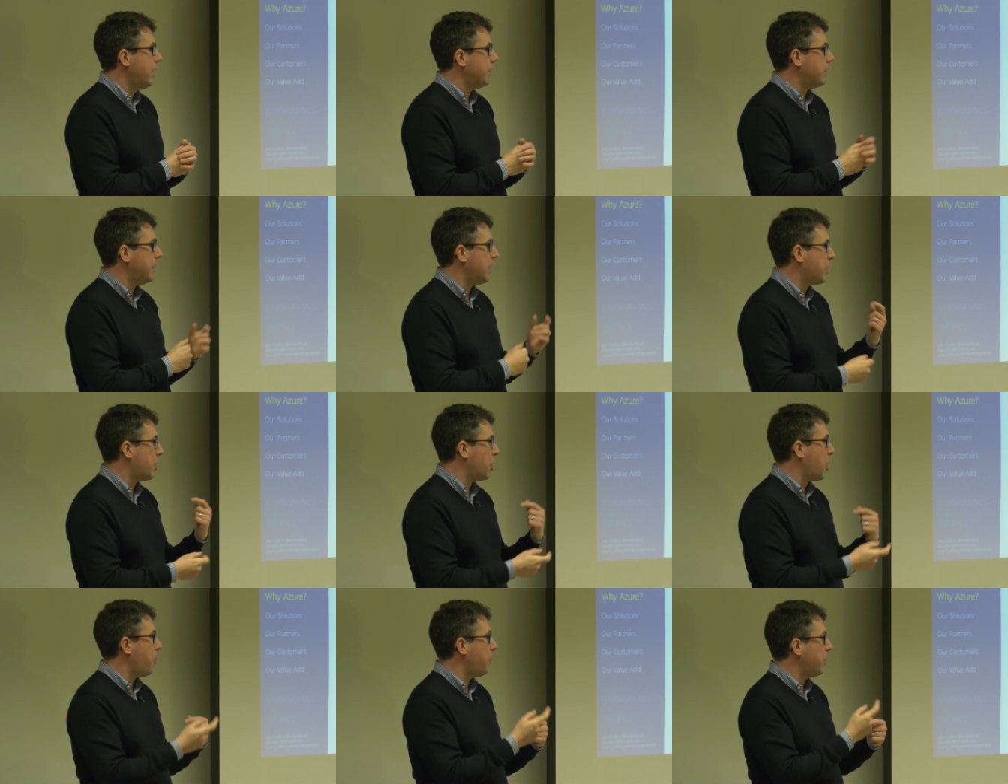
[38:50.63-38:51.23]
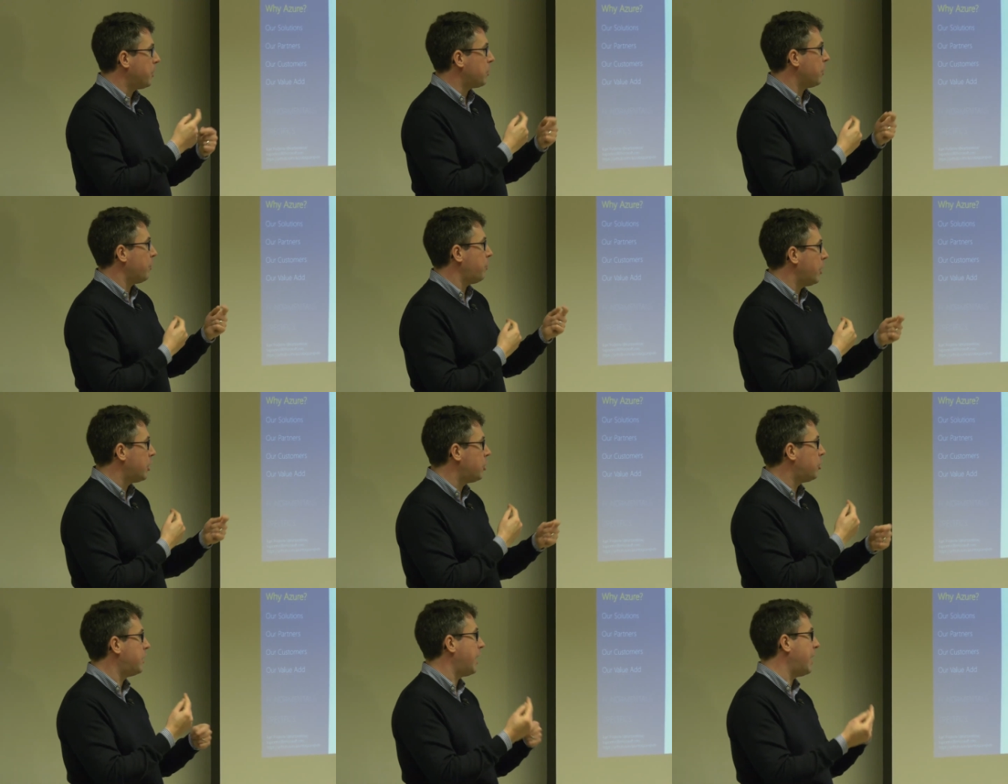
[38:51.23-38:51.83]
the economics of
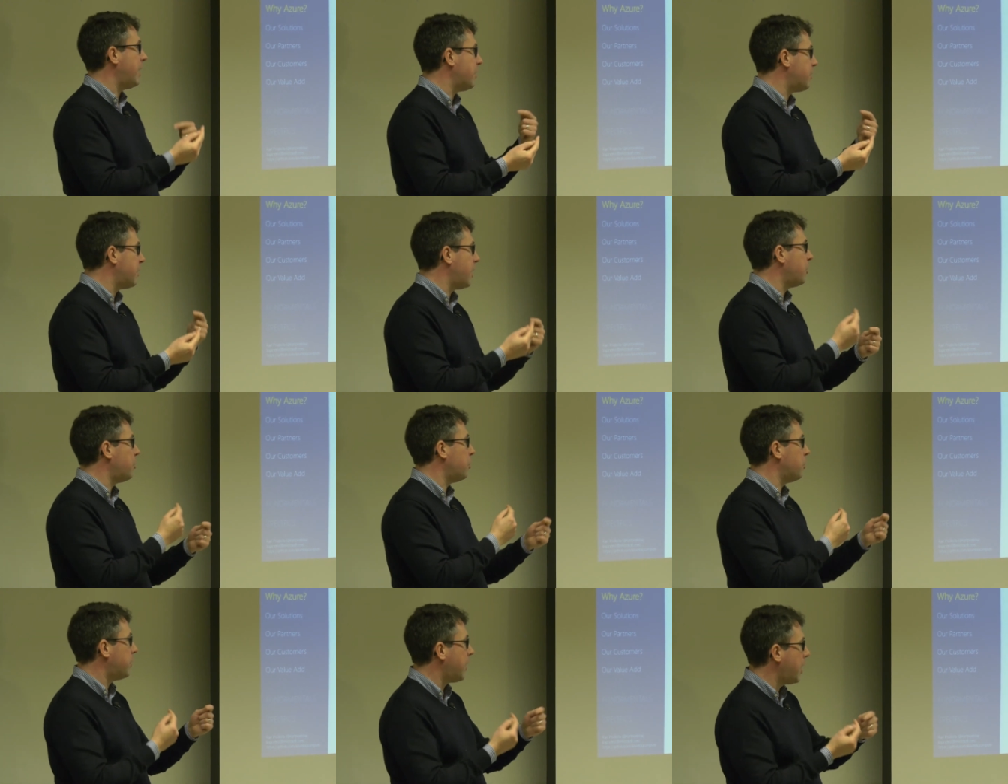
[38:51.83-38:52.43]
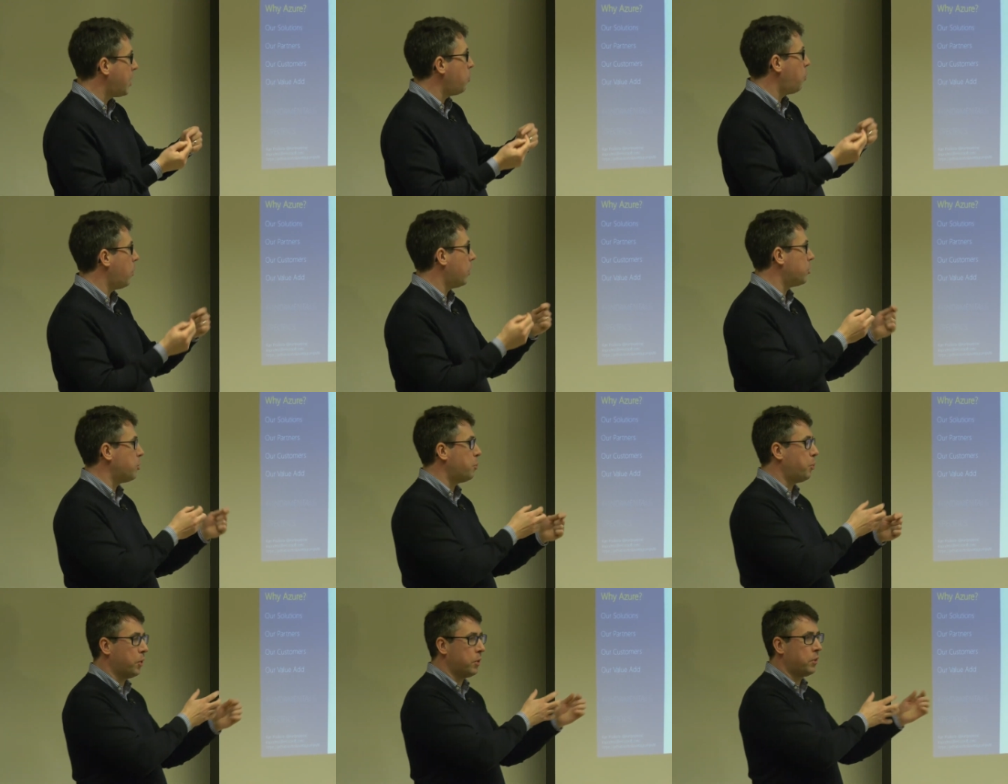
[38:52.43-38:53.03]
which data center they want
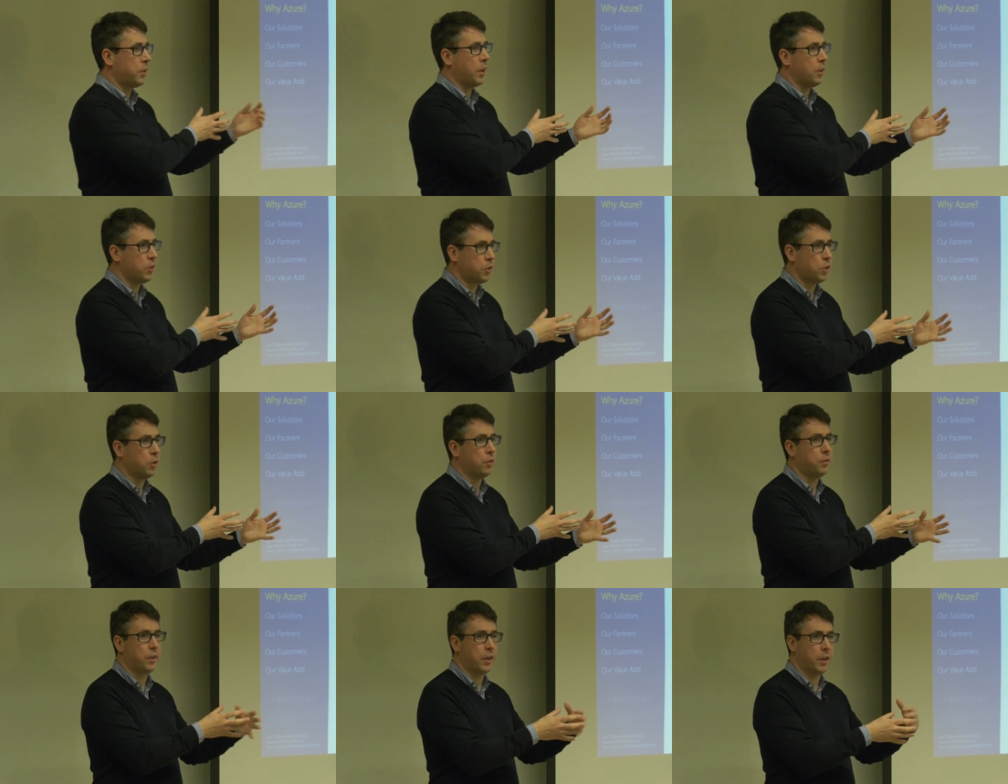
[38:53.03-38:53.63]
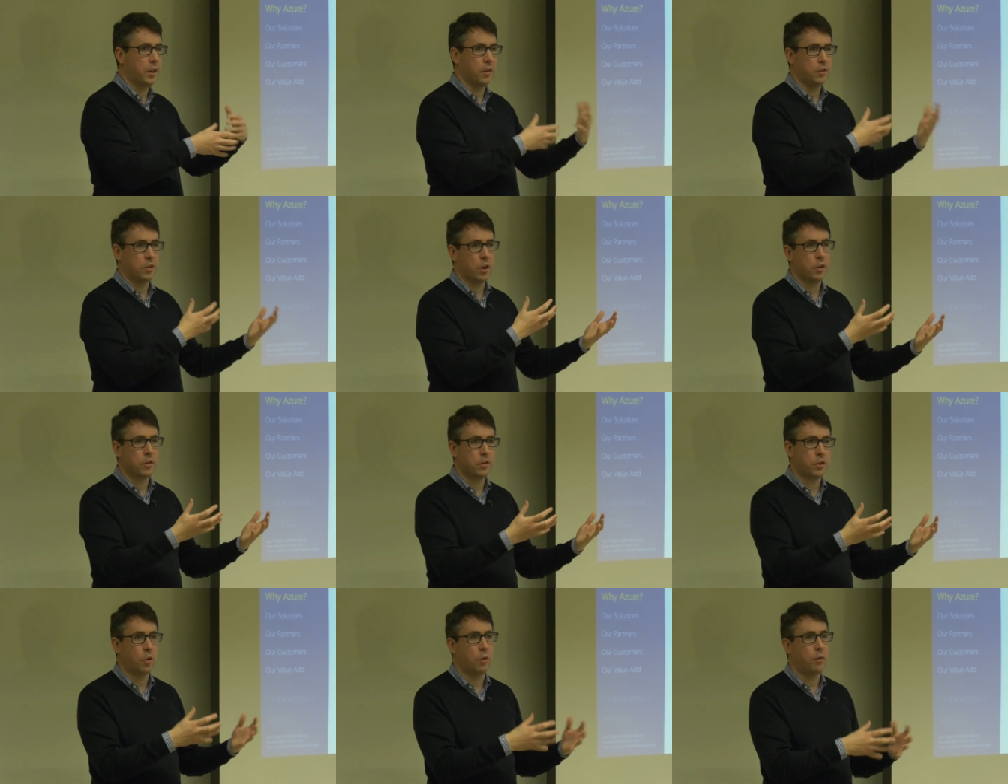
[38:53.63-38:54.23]
to put their stuff in is
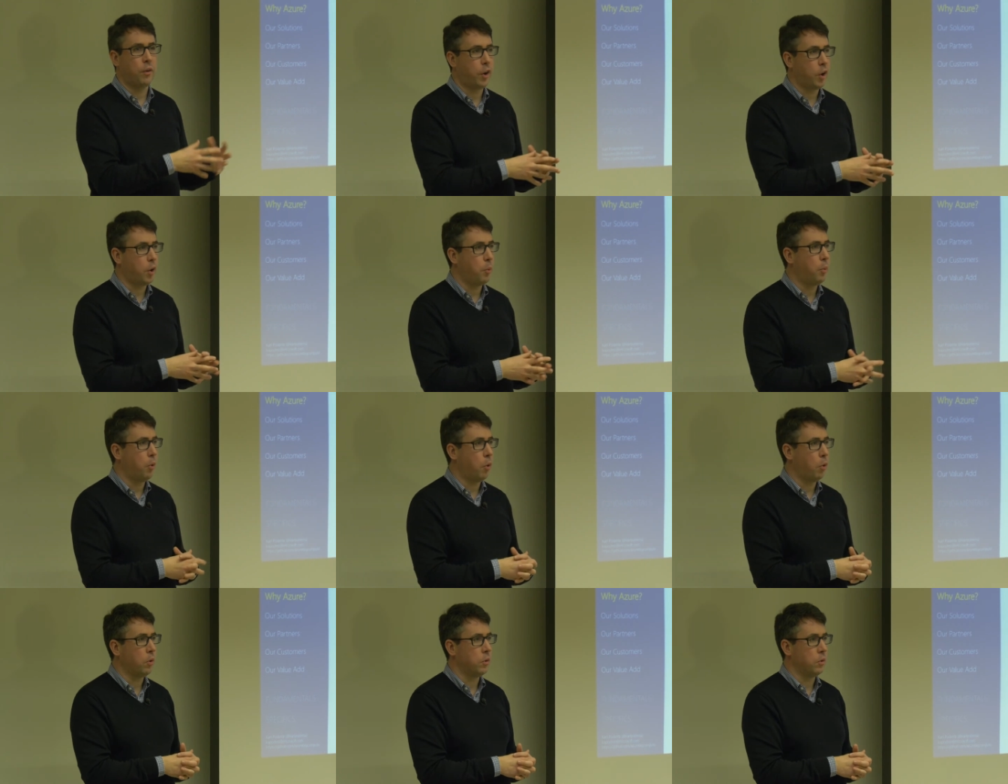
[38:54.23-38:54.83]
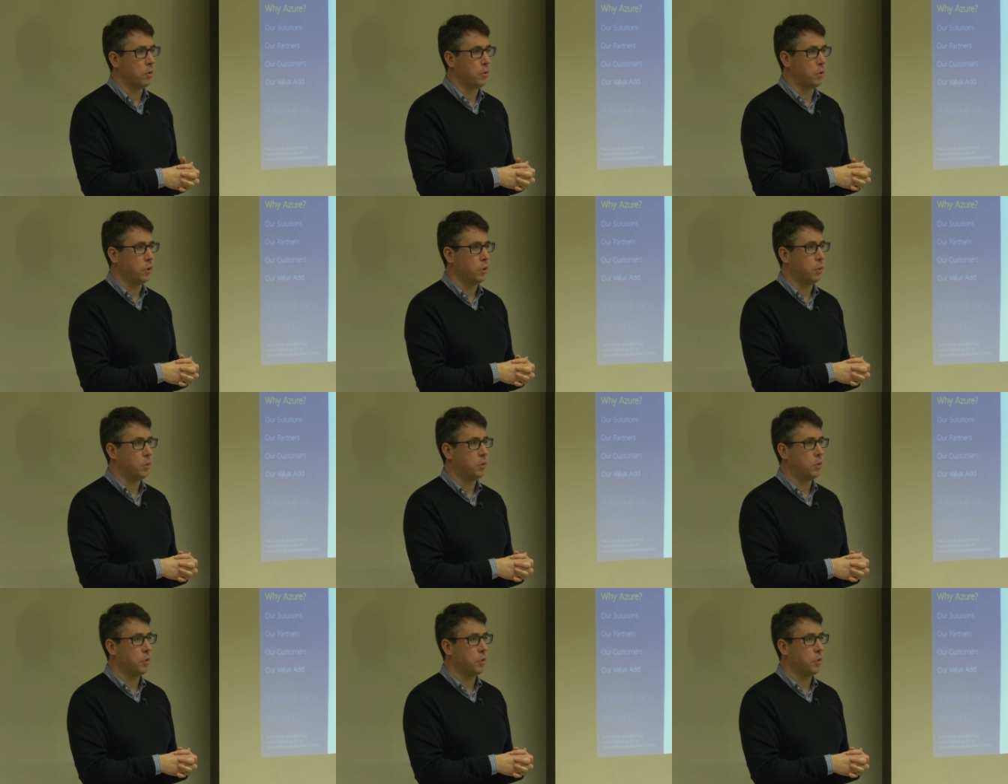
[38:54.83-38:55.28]
also very important, you know.